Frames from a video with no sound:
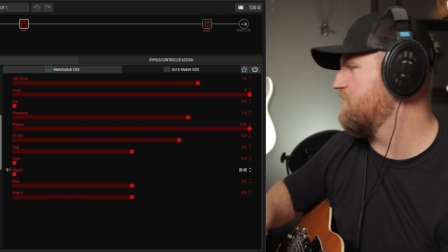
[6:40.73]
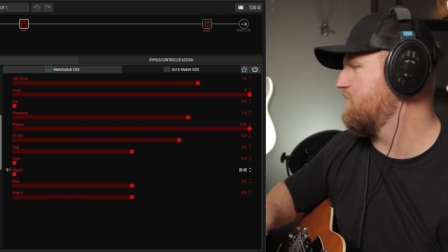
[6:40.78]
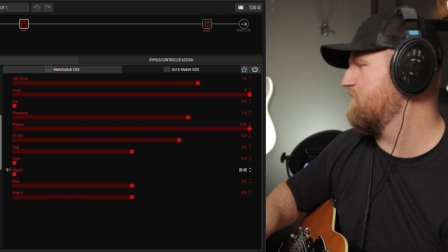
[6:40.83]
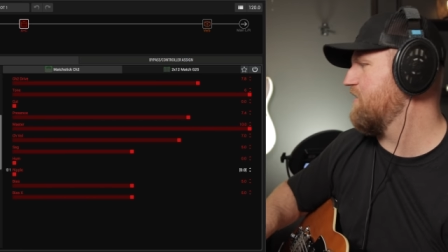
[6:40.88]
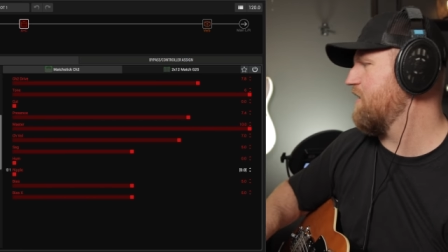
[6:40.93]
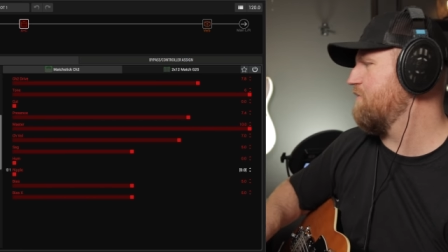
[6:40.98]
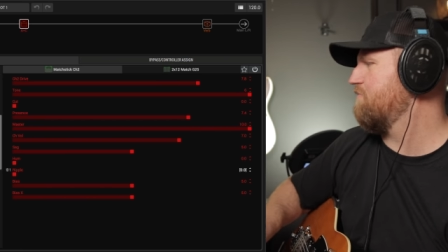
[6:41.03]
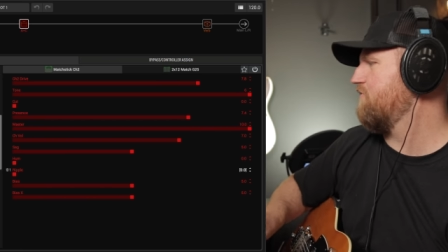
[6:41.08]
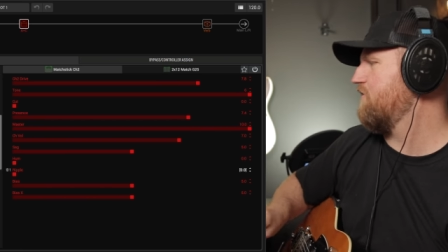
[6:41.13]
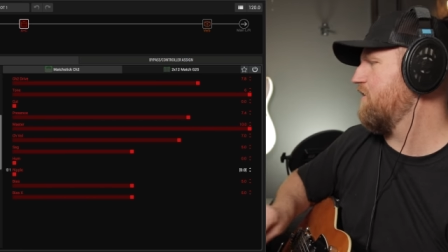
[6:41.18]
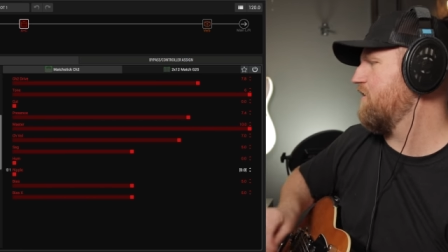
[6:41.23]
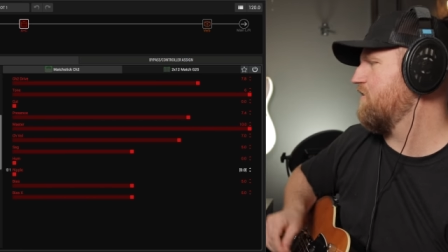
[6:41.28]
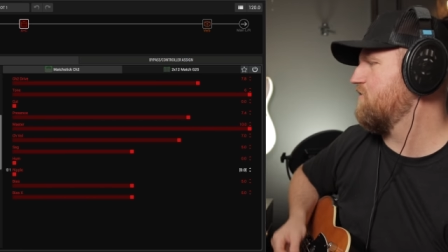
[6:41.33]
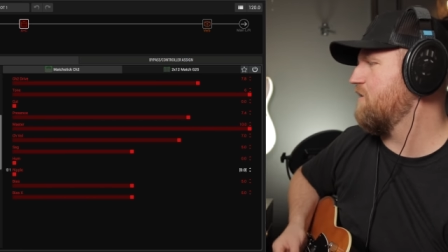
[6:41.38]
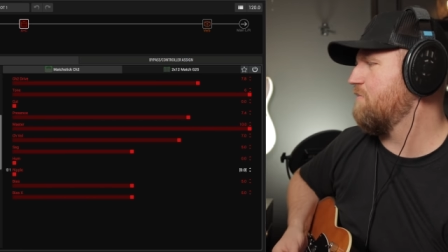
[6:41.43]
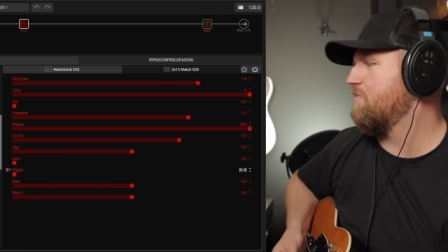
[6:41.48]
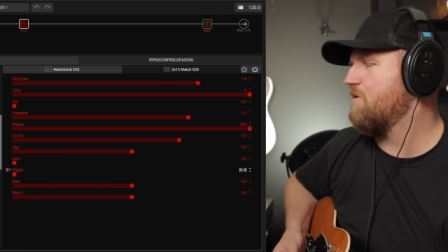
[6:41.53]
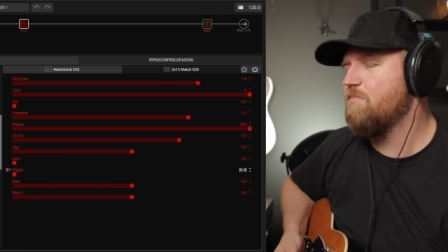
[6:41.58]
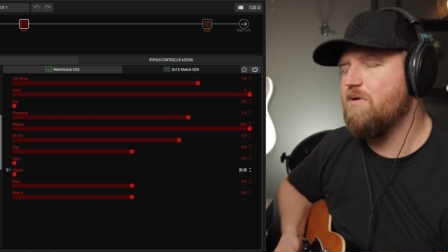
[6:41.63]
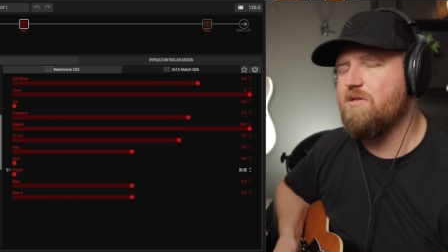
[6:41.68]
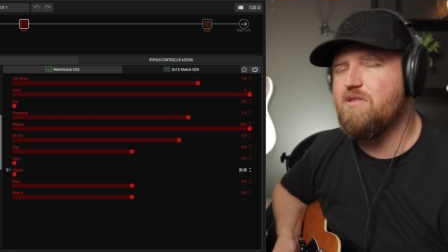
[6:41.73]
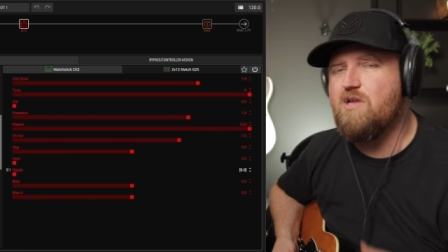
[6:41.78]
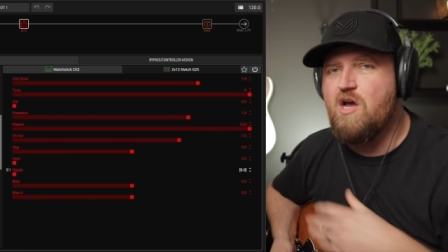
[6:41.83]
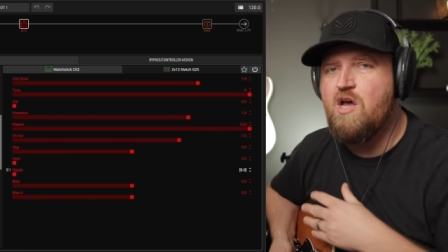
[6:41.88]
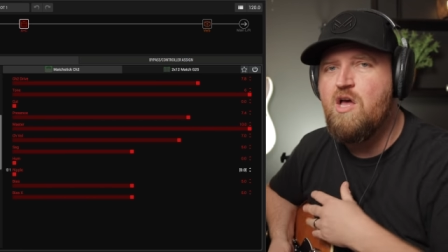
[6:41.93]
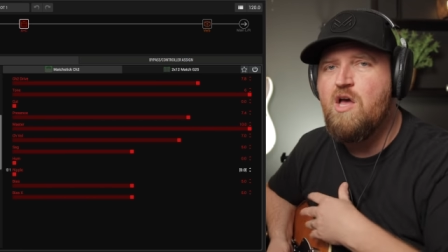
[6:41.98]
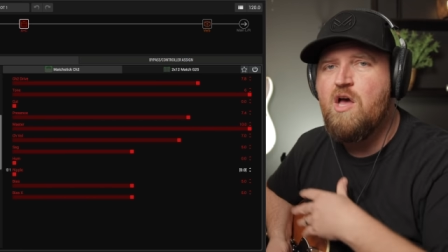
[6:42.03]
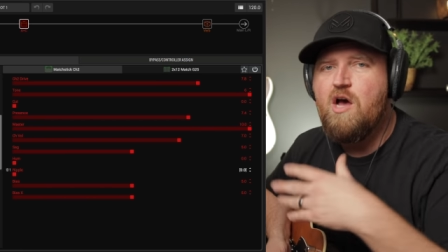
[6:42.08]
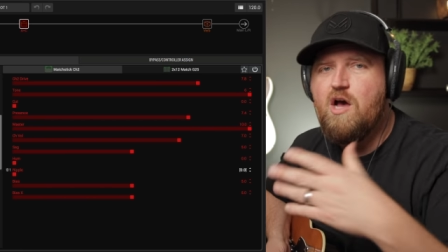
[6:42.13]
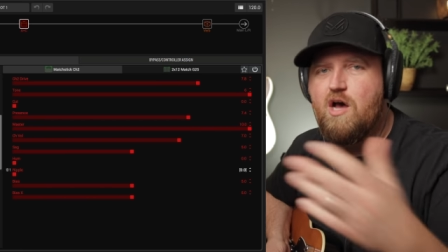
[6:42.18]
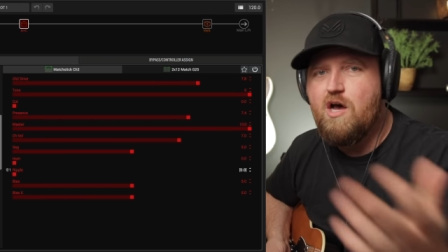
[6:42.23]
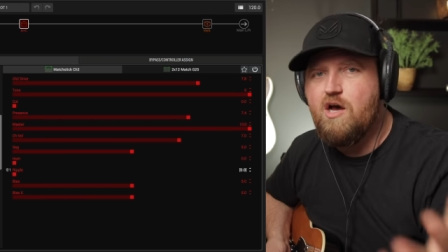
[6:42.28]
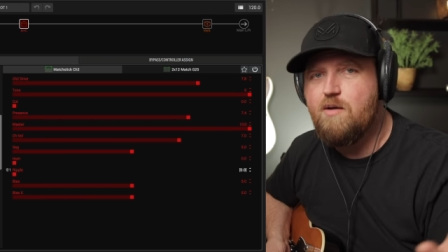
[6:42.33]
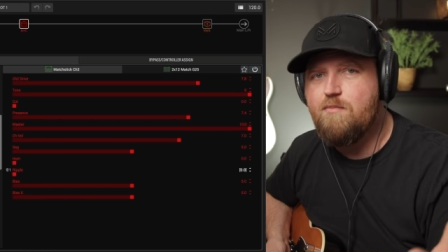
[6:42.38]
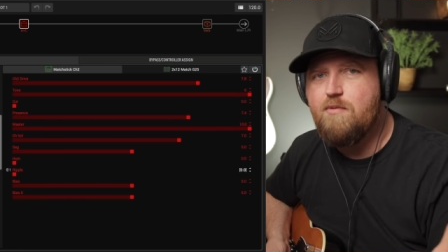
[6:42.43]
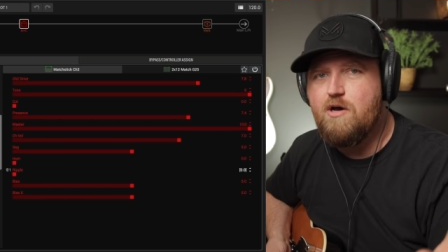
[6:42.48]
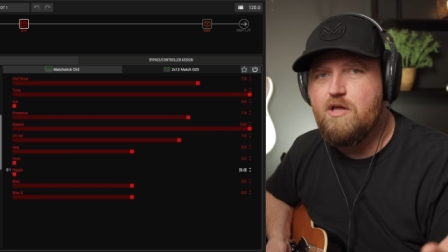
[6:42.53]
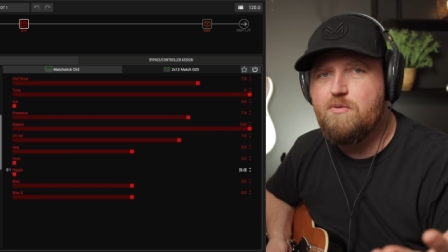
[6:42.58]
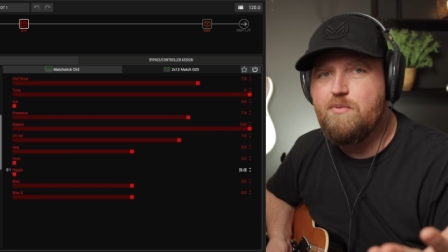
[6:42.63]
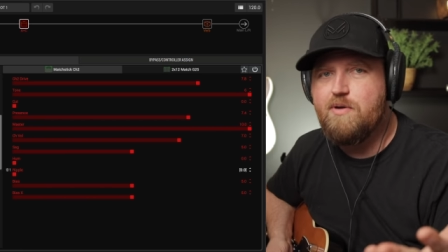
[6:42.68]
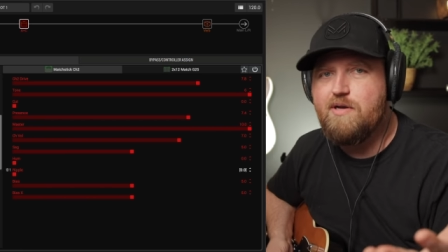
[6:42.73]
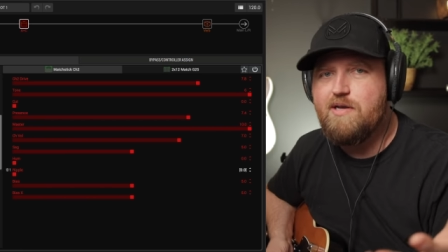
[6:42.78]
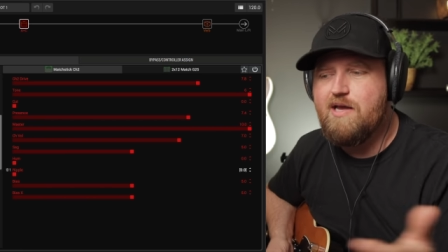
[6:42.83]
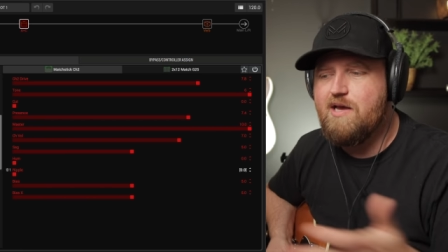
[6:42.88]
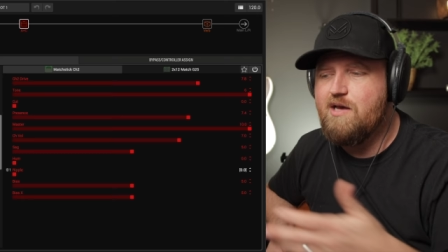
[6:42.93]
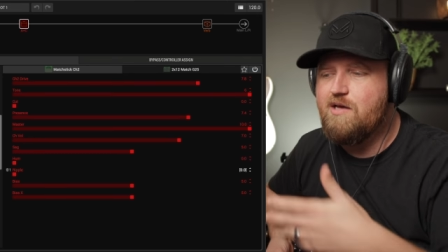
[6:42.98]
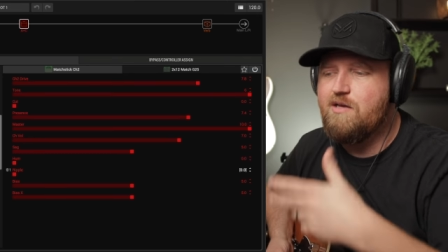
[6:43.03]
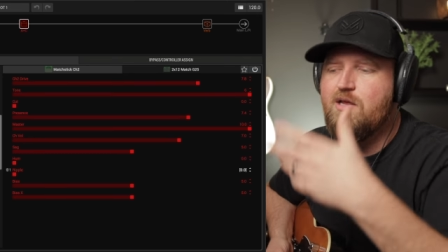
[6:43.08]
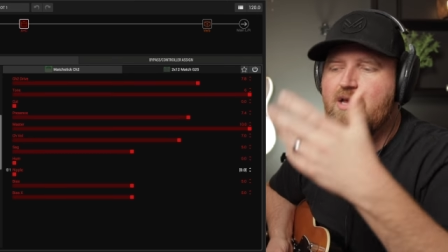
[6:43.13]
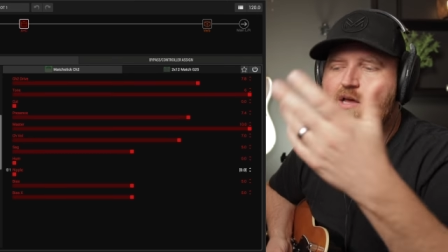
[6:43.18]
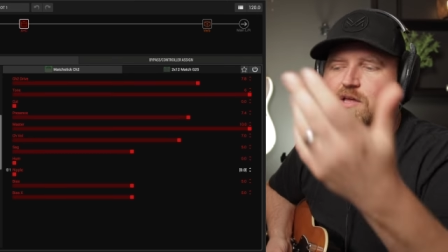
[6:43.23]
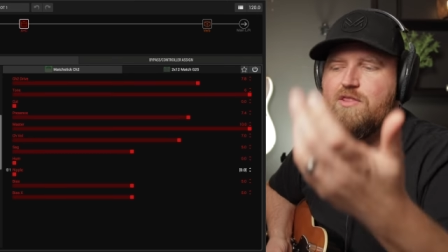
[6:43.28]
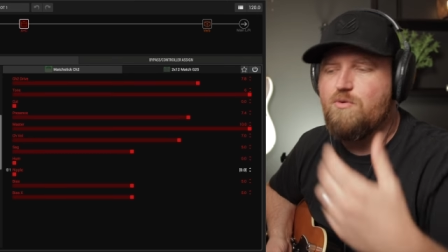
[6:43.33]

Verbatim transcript: the same thing. So I'm going to bring the hum all the way down.